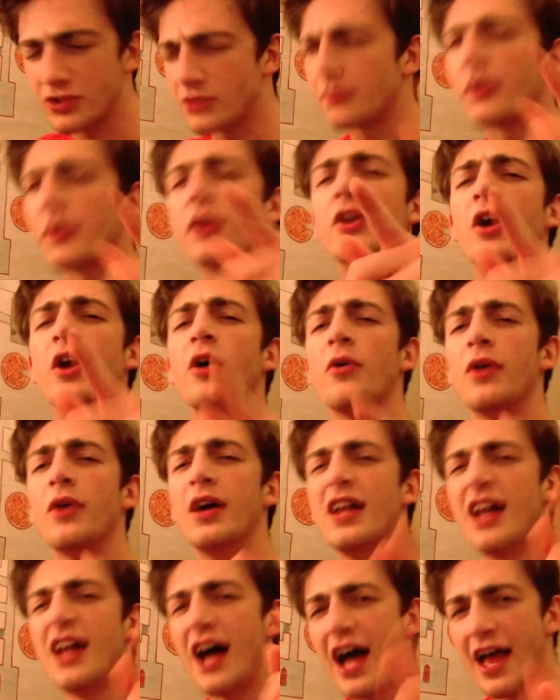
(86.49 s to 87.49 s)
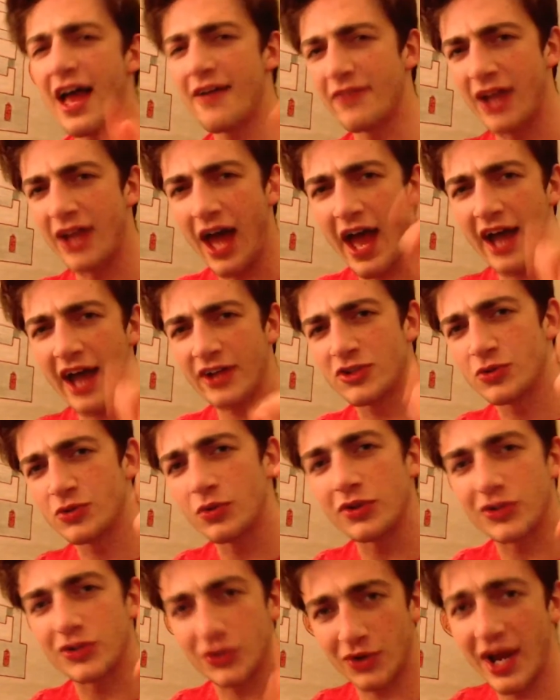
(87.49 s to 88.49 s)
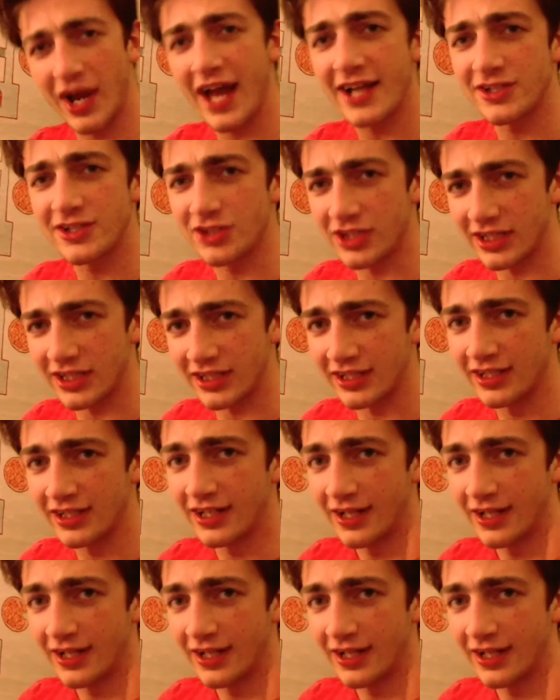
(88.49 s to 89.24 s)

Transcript: But no, I have an actual tragedy